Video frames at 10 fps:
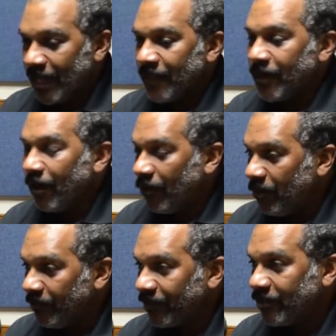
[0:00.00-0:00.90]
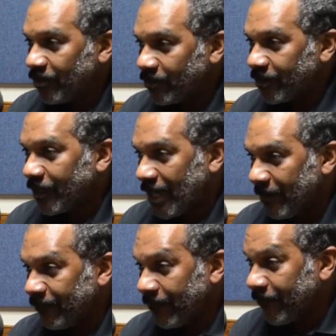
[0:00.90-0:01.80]
the homes these children are coming
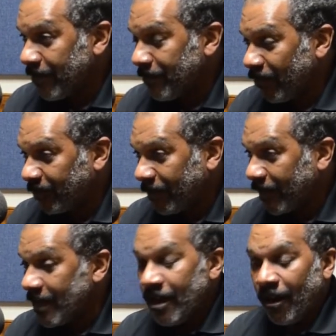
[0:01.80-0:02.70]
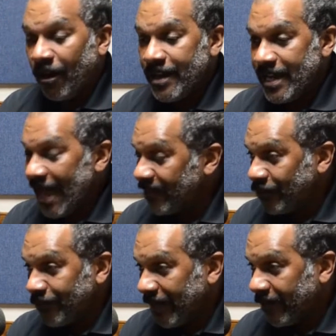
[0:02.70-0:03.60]
from, for the most part, are not two
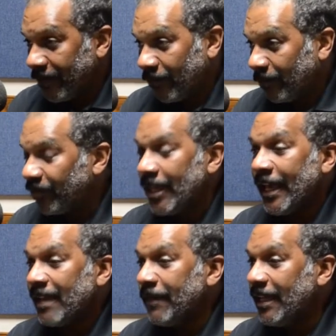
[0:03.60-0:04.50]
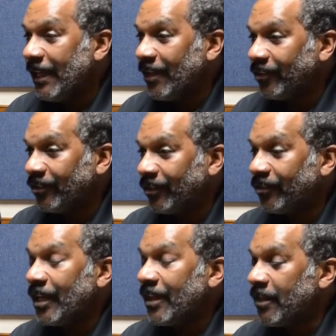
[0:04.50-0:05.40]
parent homes. In many instances,
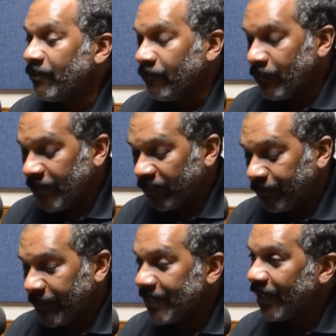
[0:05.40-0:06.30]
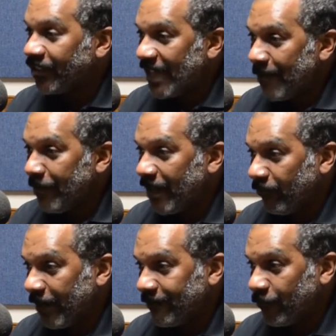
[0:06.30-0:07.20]
discipline is not being
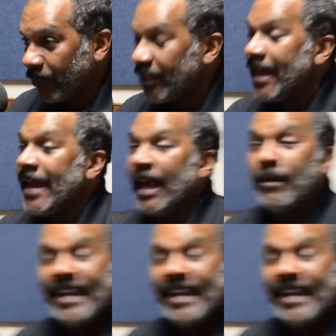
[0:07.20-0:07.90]
reinforced. I, I and we to,